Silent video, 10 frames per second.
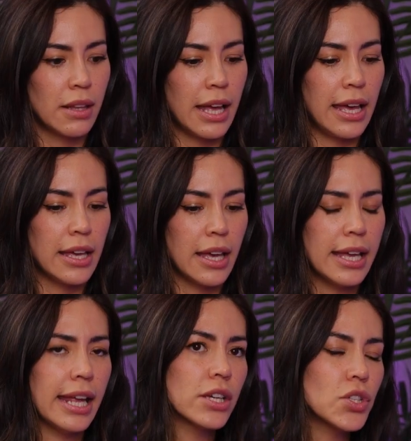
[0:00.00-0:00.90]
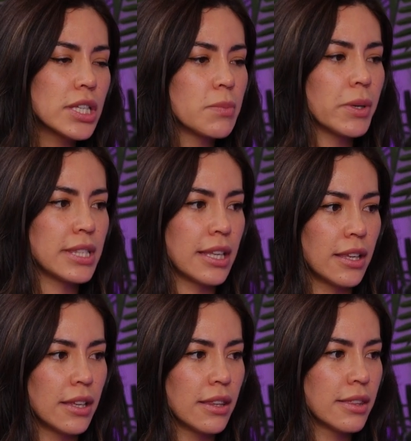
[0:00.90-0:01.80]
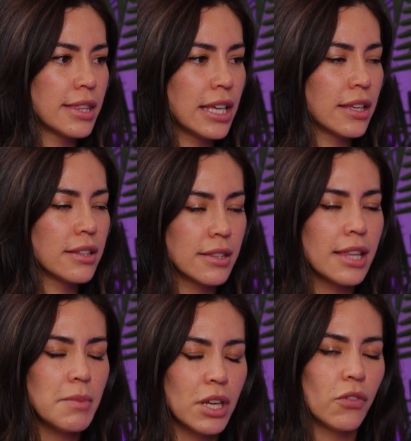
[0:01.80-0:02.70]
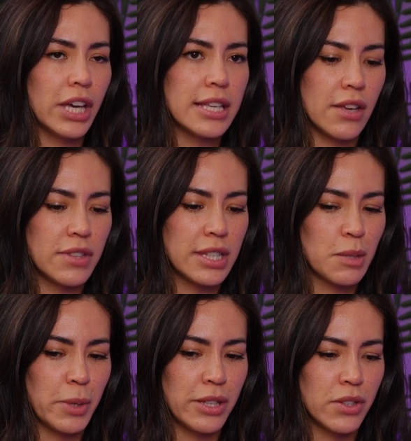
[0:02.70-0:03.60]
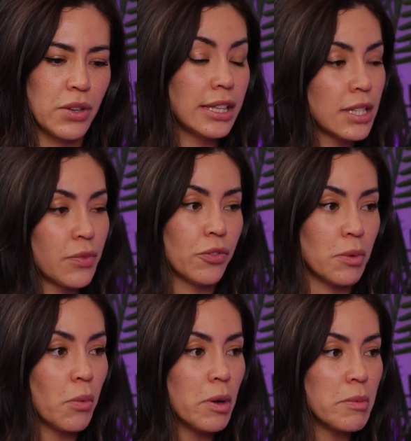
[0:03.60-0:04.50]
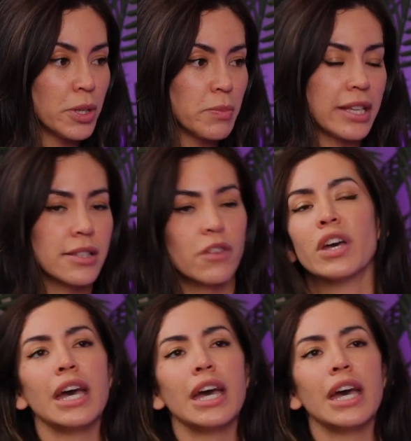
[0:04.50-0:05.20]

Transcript: like, and actually experiencing, like, let me know if you guys have this experience too, at least from a women perspective.